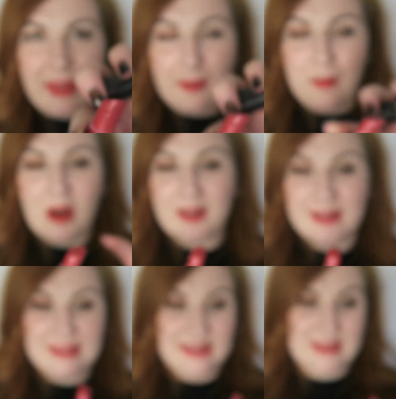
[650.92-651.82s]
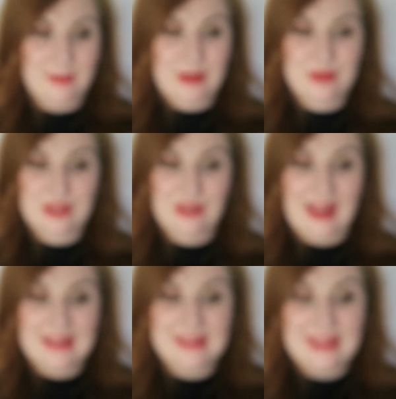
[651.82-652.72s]
that that mark has disappeared and you
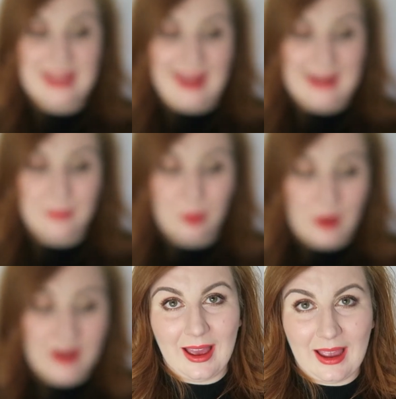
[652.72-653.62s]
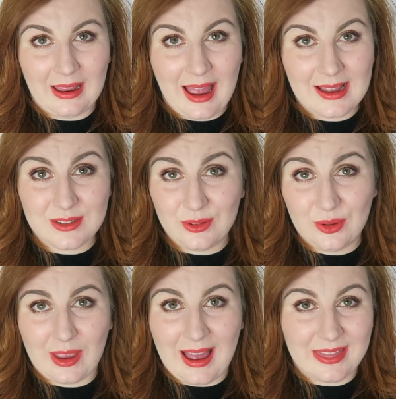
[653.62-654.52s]
can't see it anymore. I had a
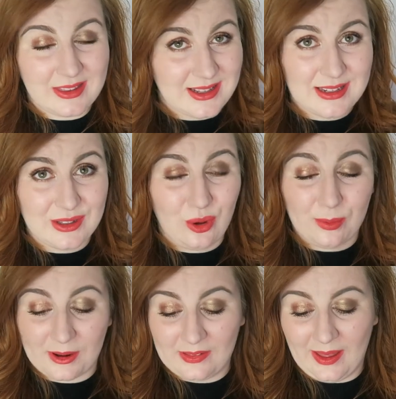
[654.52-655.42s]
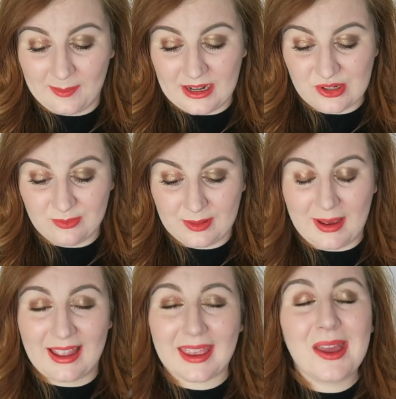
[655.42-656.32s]
look, and the Cyndi Lauper collaboration with
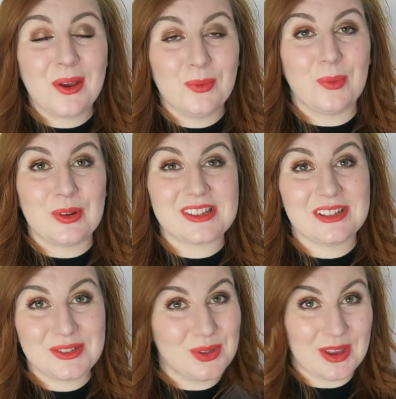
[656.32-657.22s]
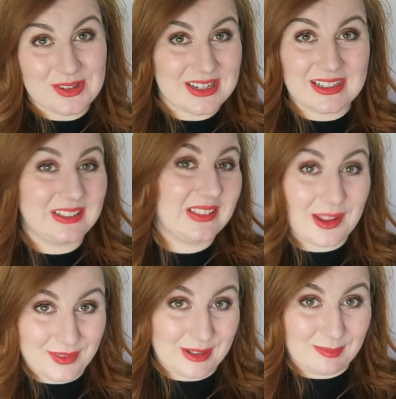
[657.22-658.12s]
MAC was in
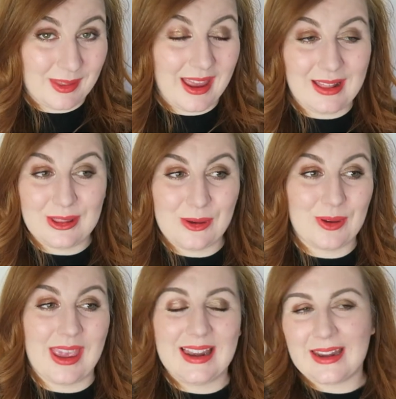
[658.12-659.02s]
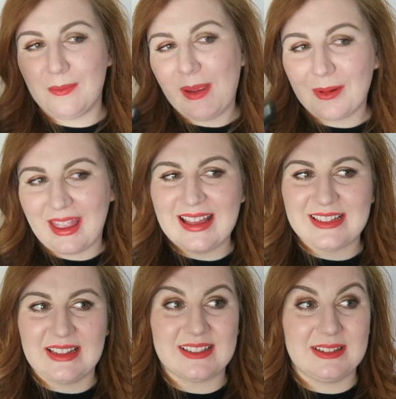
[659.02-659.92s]
2011 in the UK, and I remember
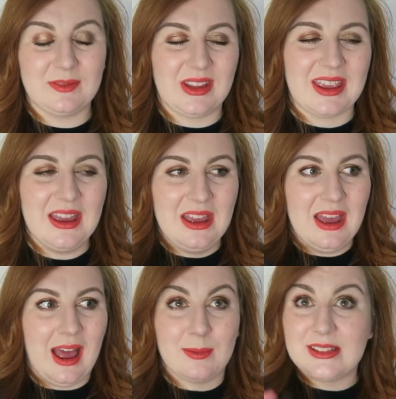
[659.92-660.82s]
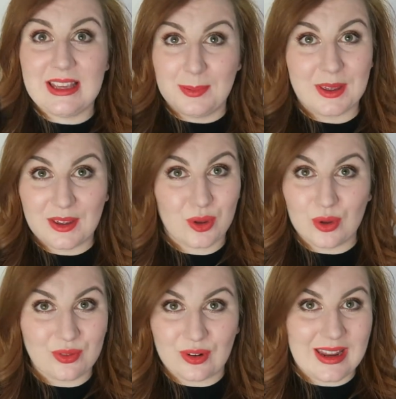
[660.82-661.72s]
getting this and like I was keeping it good for